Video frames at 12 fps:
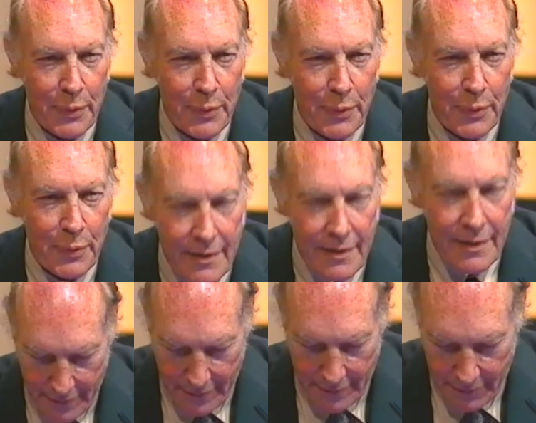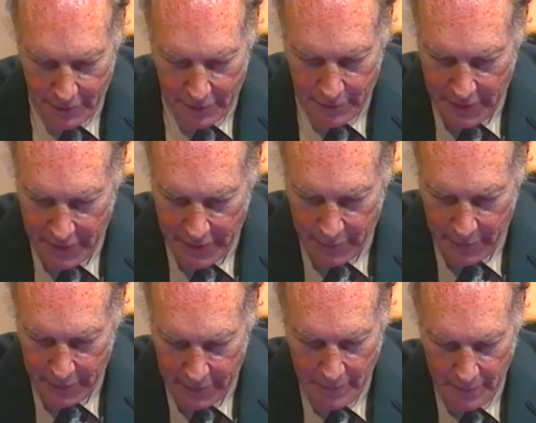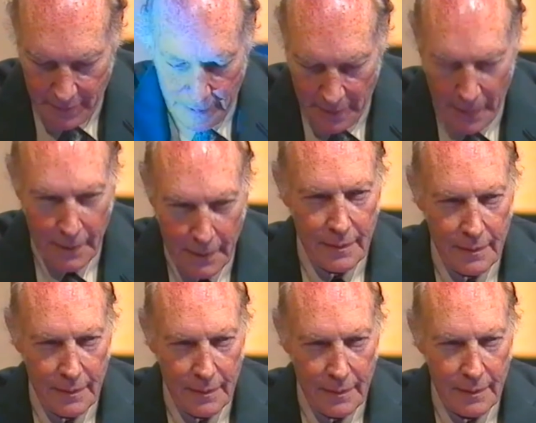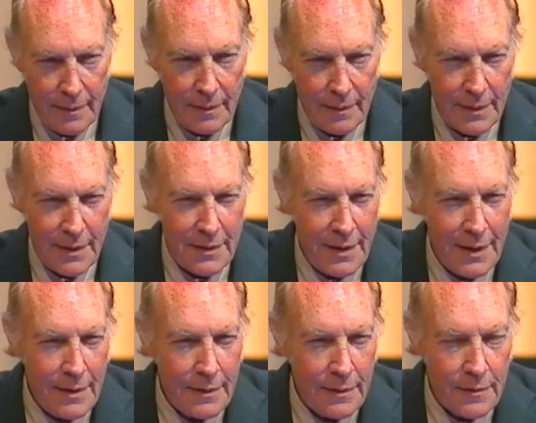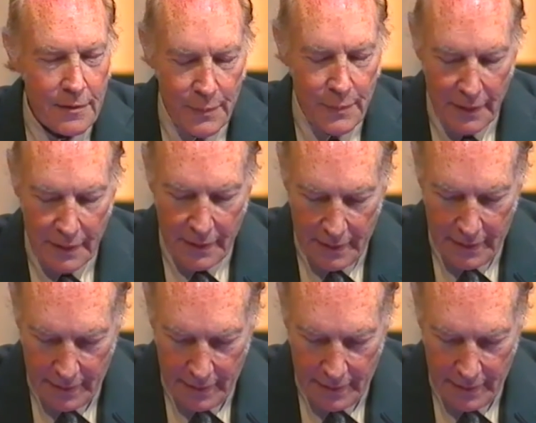to a place or to a people. An attendant spirit,